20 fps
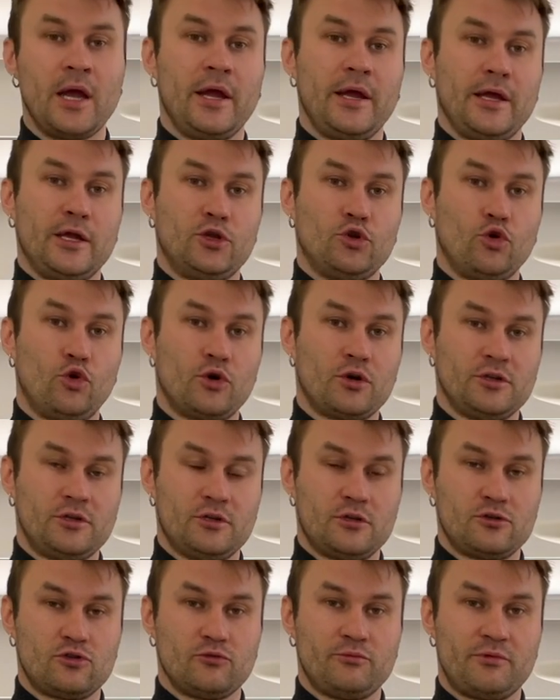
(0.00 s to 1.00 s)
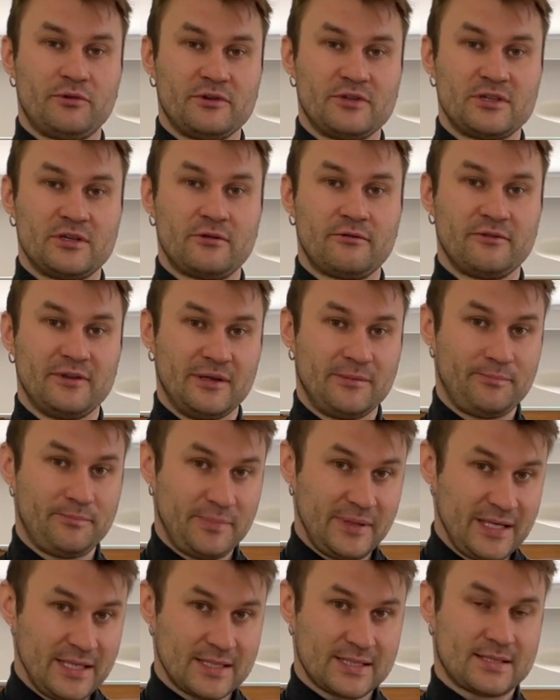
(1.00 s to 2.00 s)
in order to preserve the
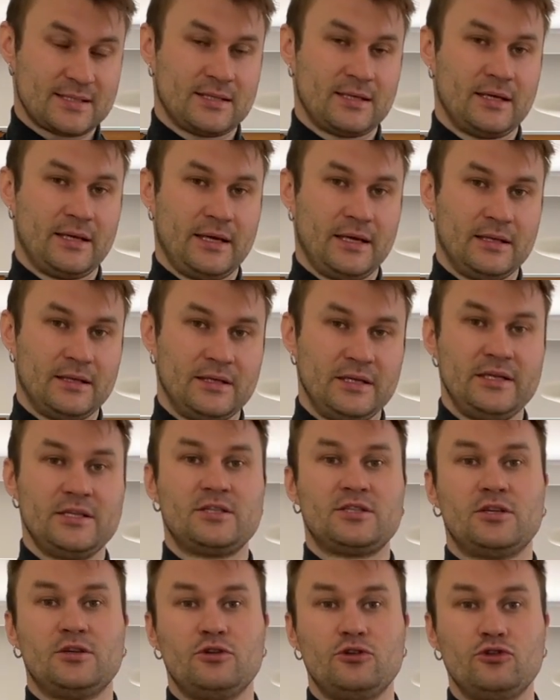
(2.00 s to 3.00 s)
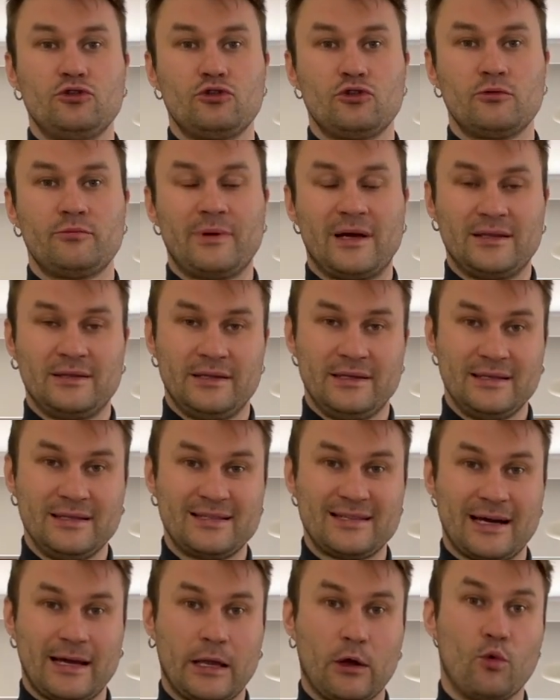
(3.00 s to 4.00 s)
peace in Eastern Europe and the
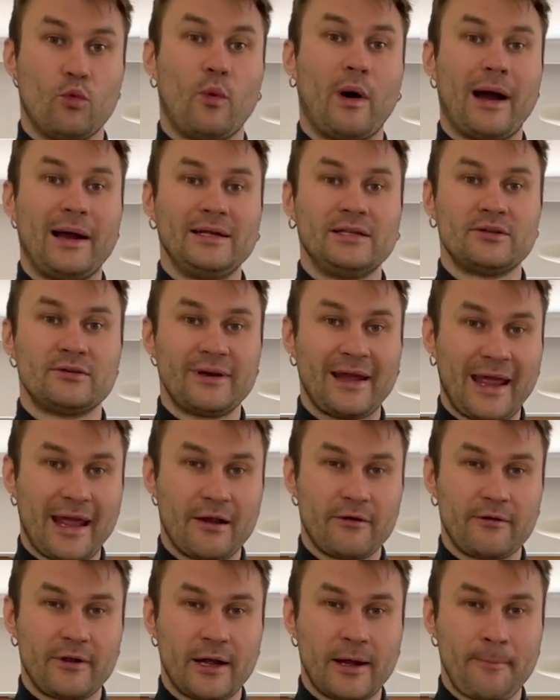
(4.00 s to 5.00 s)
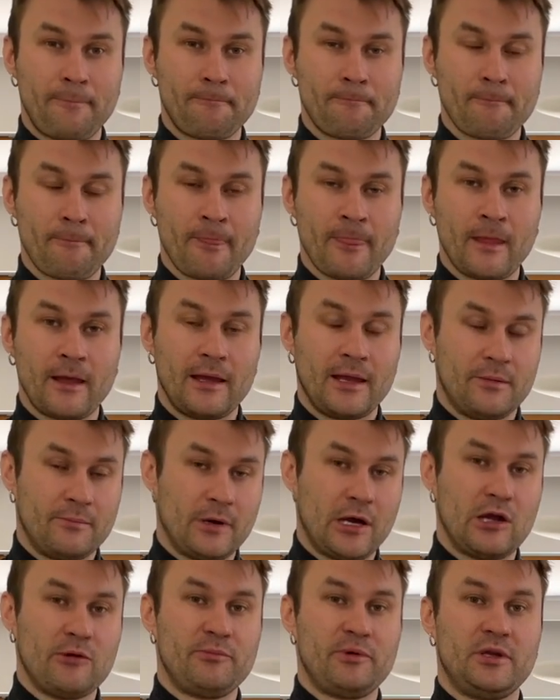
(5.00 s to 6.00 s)
entire wider area, in
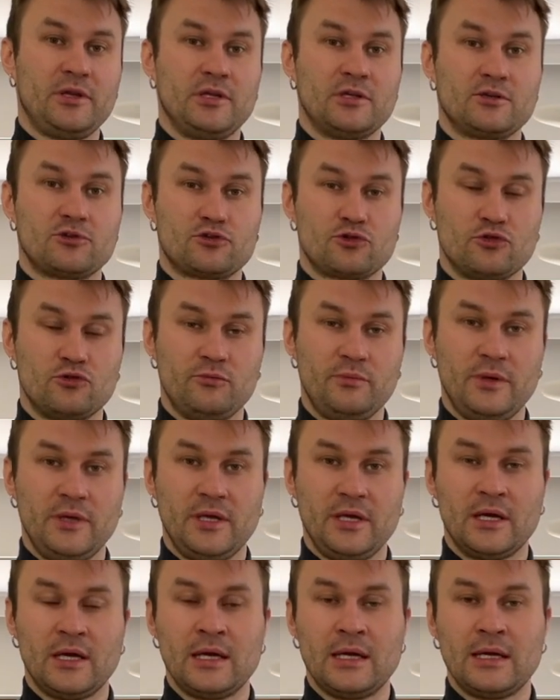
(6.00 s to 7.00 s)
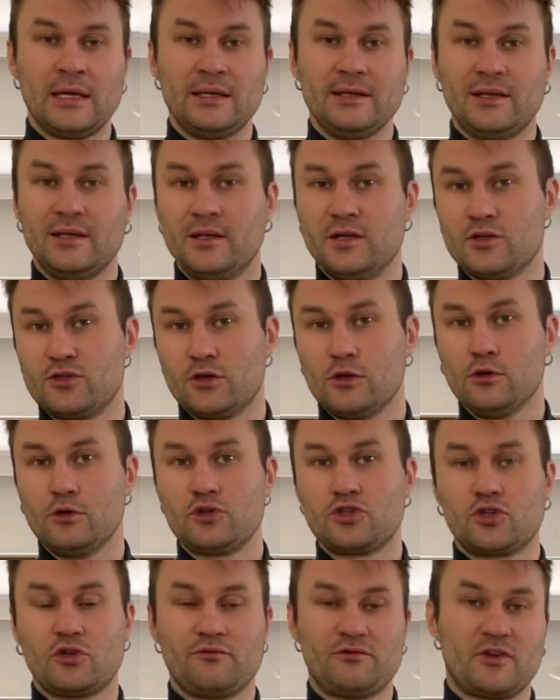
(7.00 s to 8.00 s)
my opinion, should be the
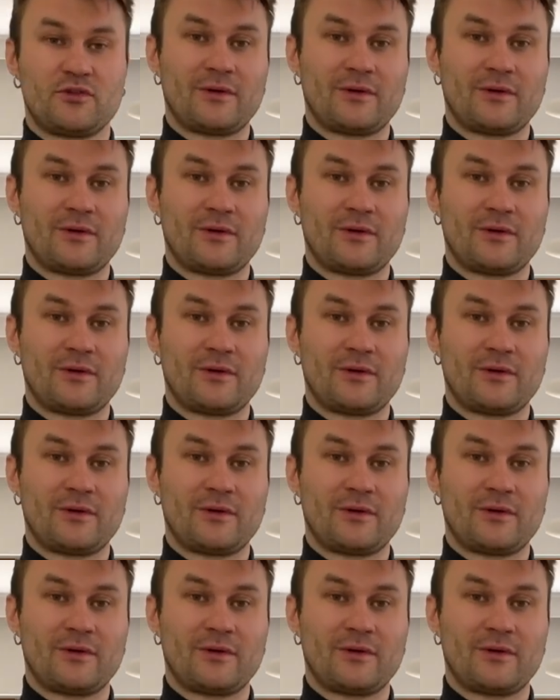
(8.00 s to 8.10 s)
dissolution of the